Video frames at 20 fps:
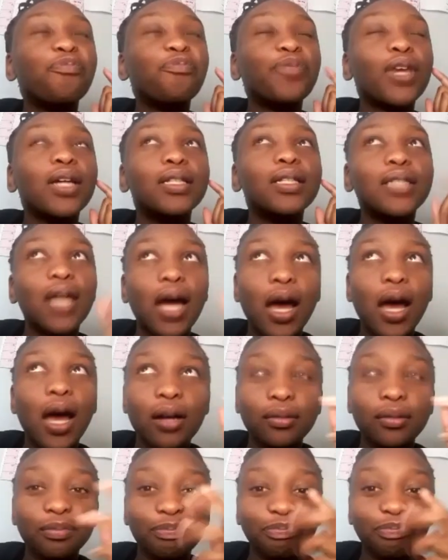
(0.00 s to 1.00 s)

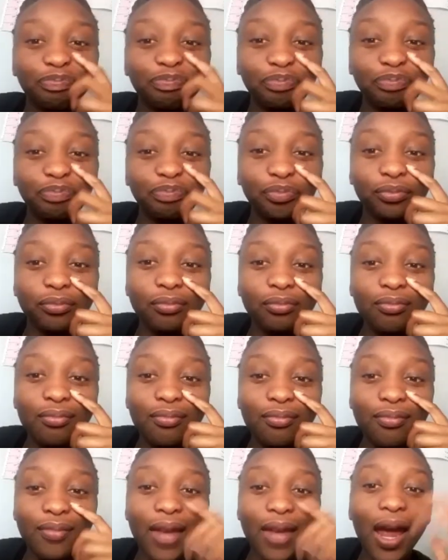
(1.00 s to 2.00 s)
Now
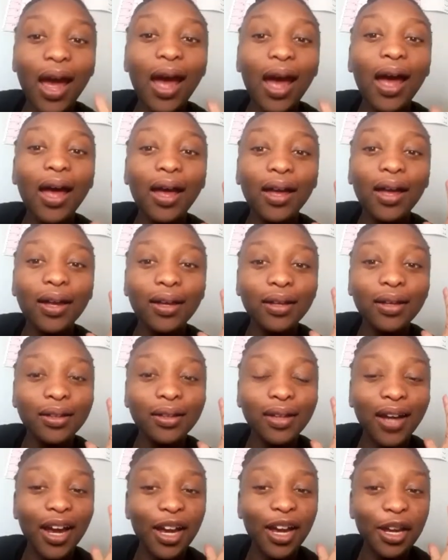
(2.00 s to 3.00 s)
I
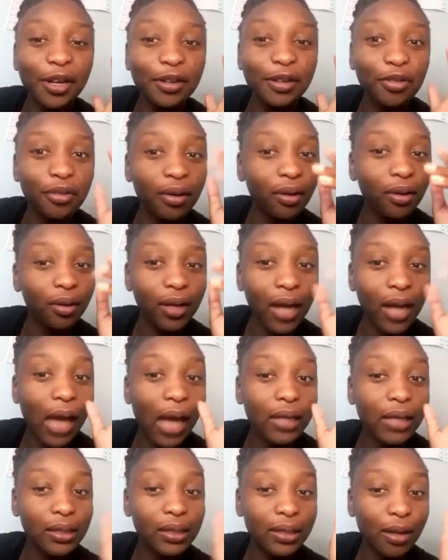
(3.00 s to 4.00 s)

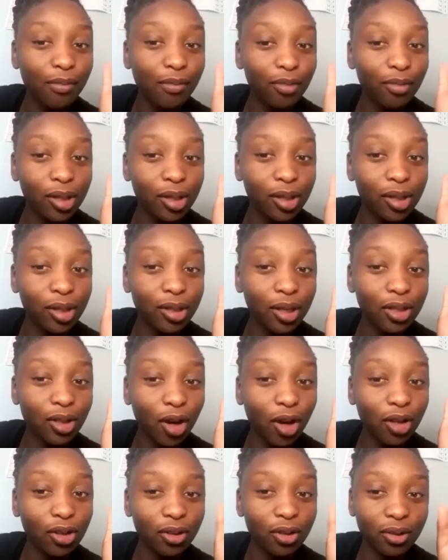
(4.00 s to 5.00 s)
did some research
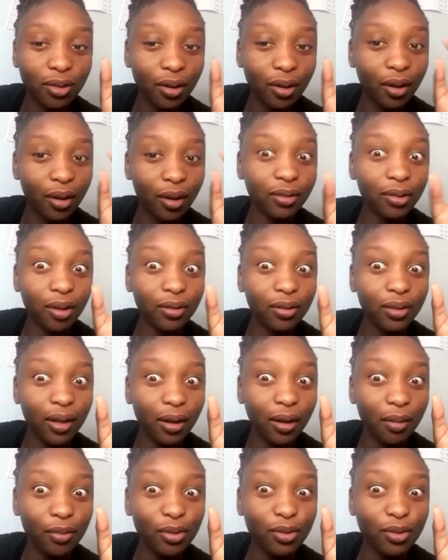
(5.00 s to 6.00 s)
on you, so don't think
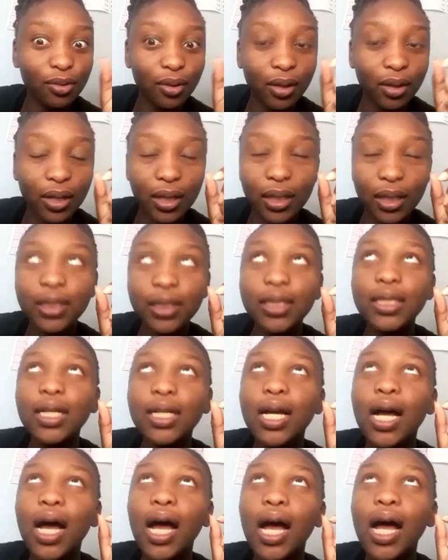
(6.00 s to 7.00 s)
I'm a stalker.
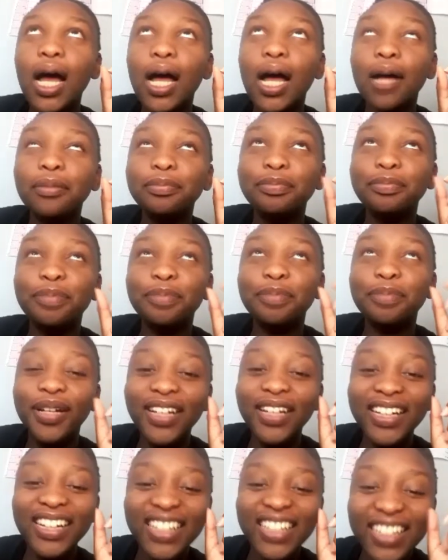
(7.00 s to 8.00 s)

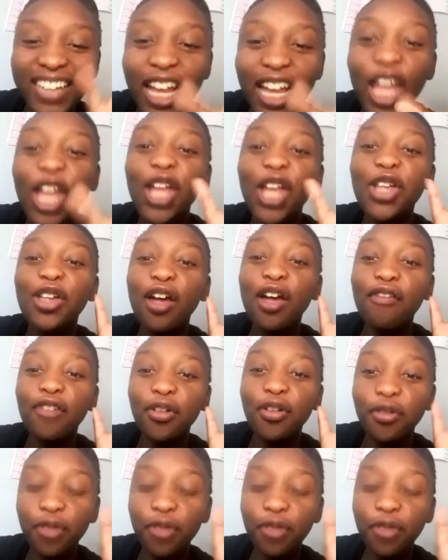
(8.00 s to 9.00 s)
You have a
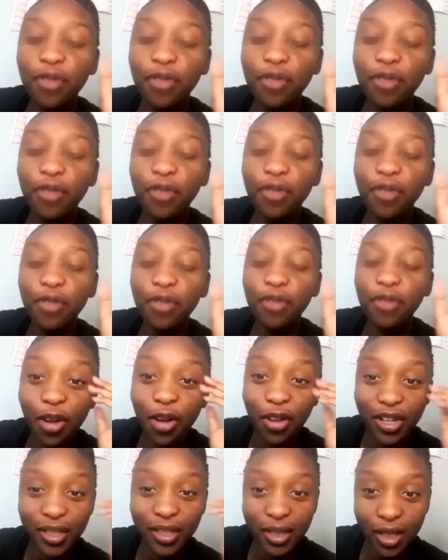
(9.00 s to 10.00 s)
rich
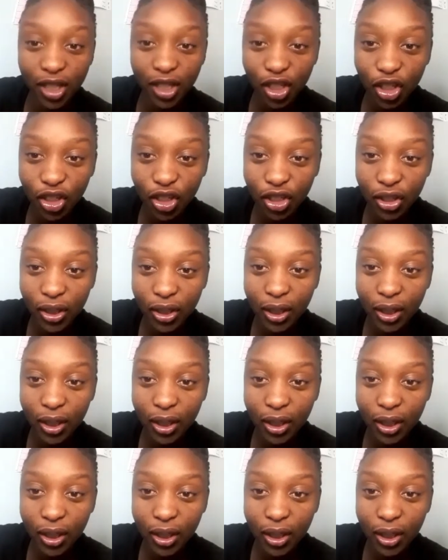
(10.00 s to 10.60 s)
heritage.